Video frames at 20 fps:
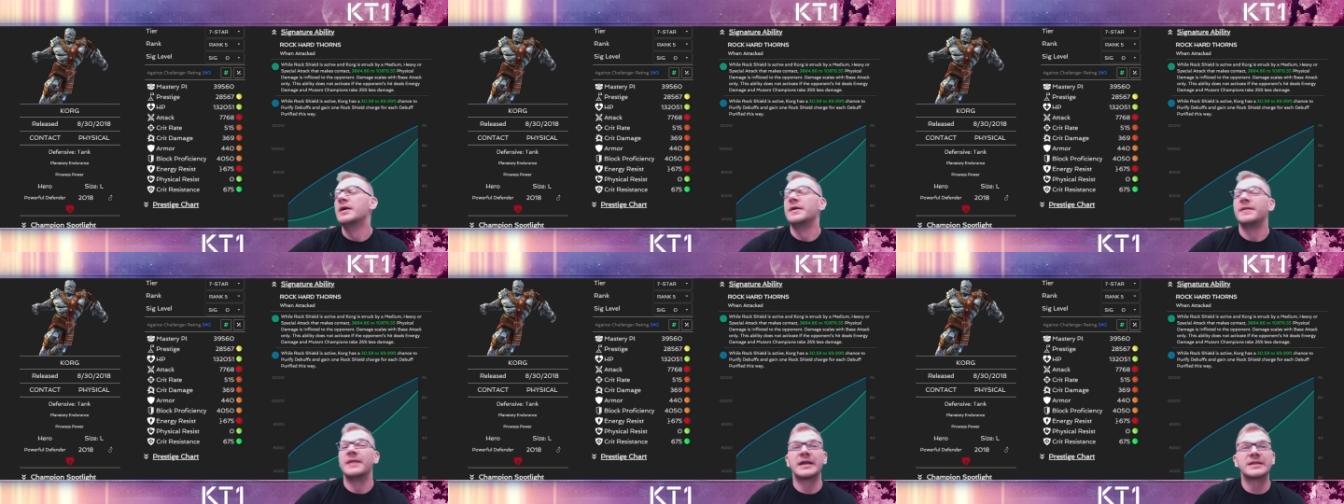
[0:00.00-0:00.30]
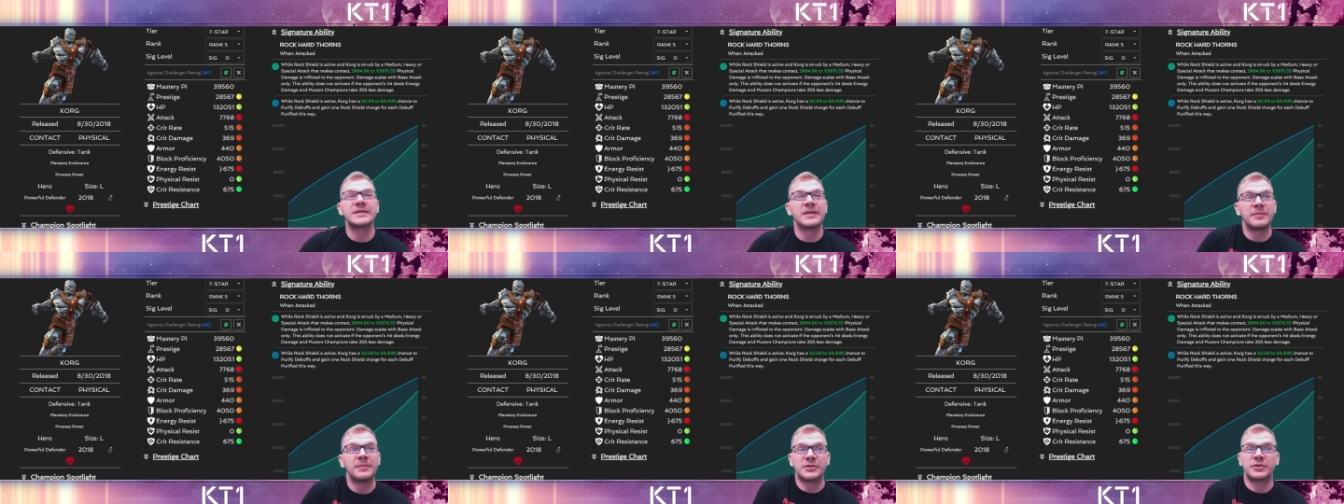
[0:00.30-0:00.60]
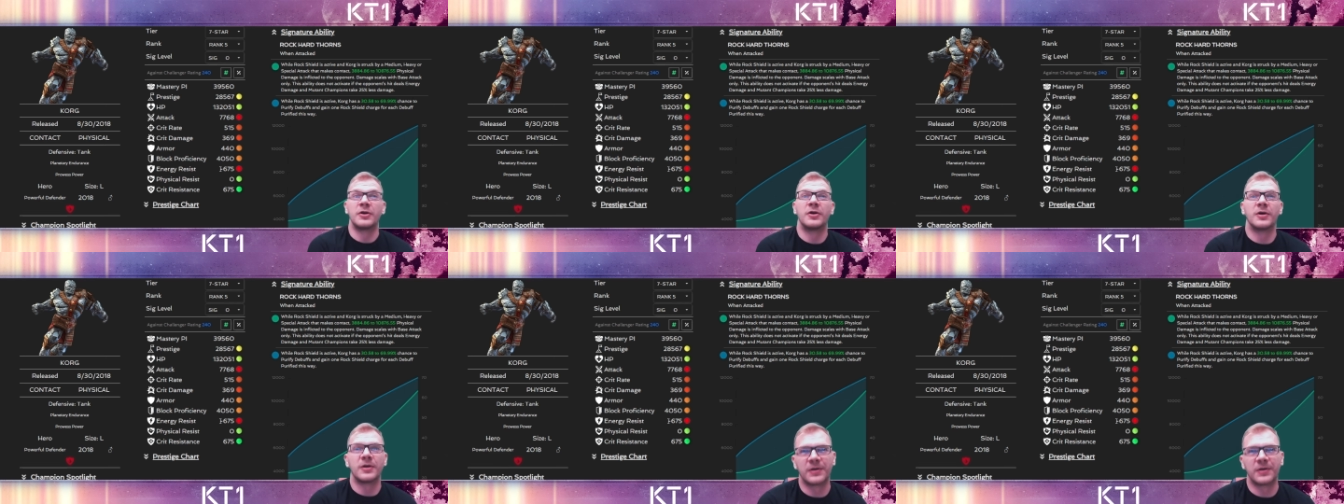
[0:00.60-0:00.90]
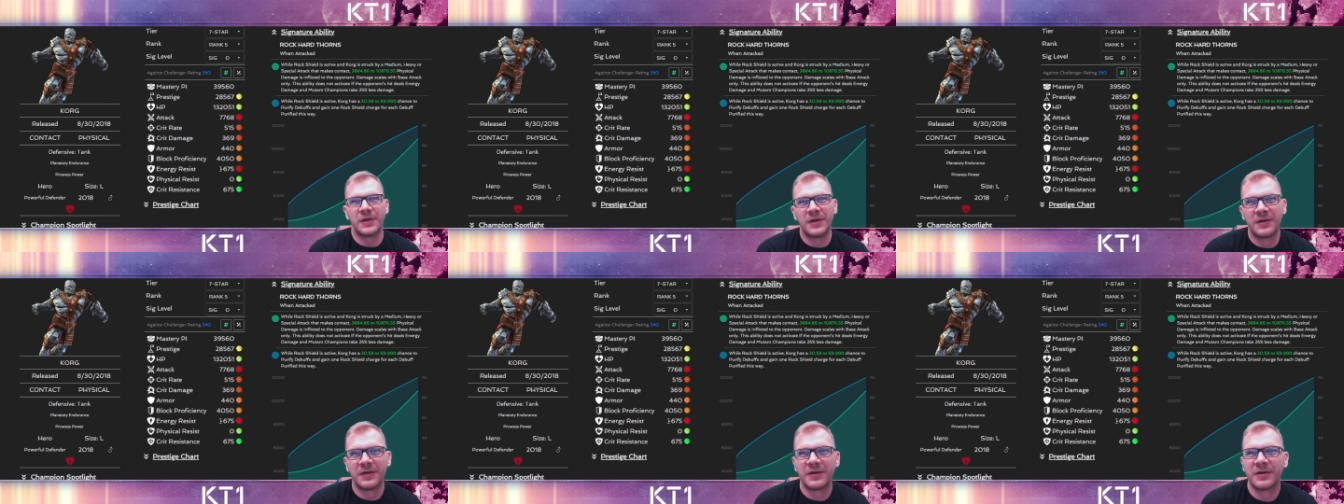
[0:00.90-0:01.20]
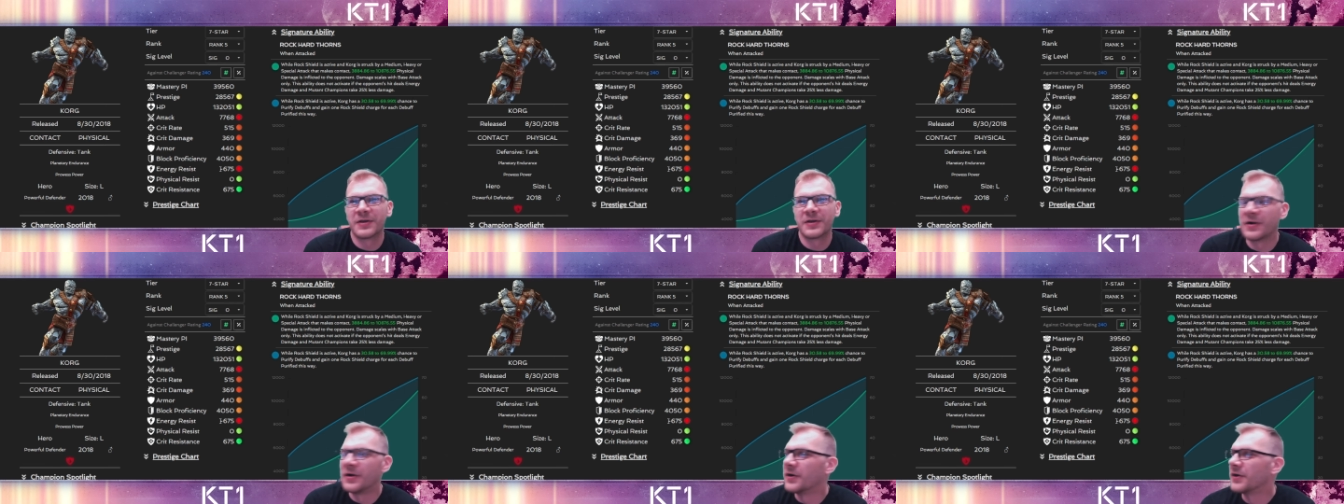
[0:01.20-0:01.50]
Next up is Korg.
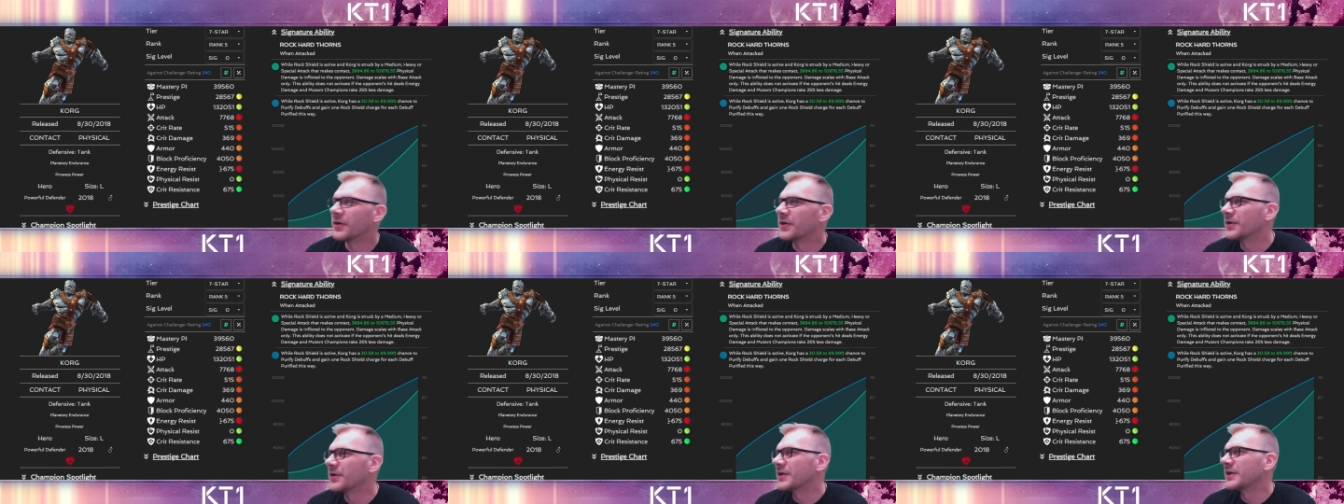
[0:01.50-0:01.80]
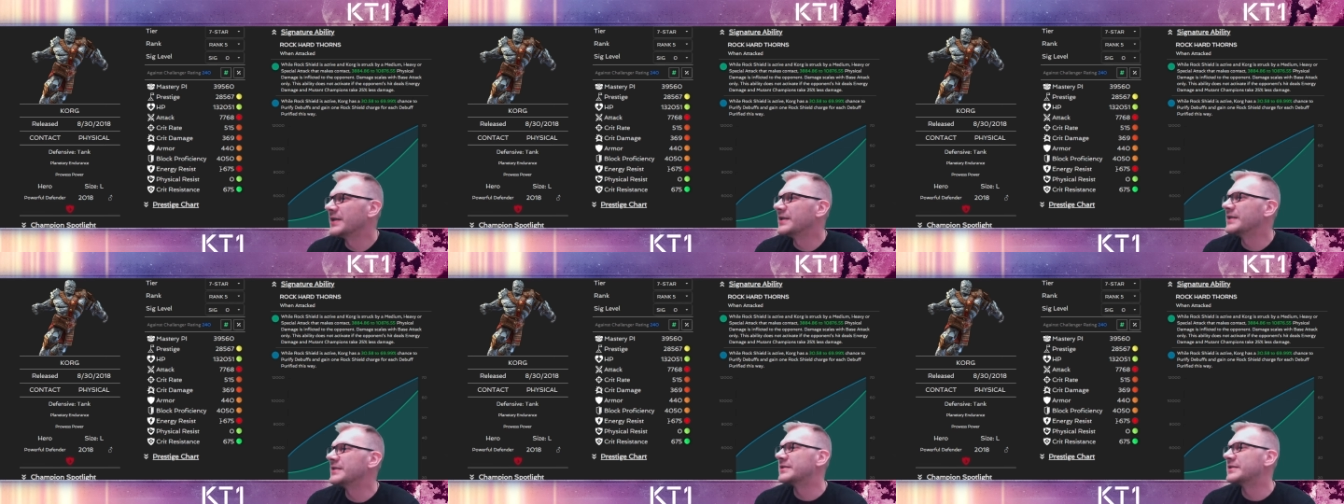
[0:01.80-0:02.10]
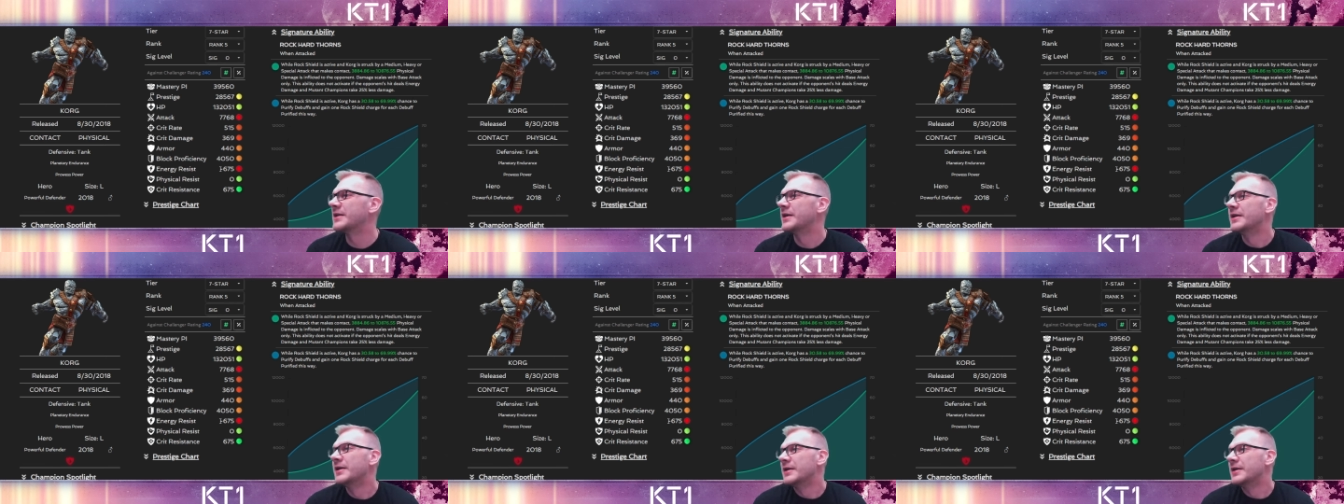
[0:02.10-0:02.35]
Korg is...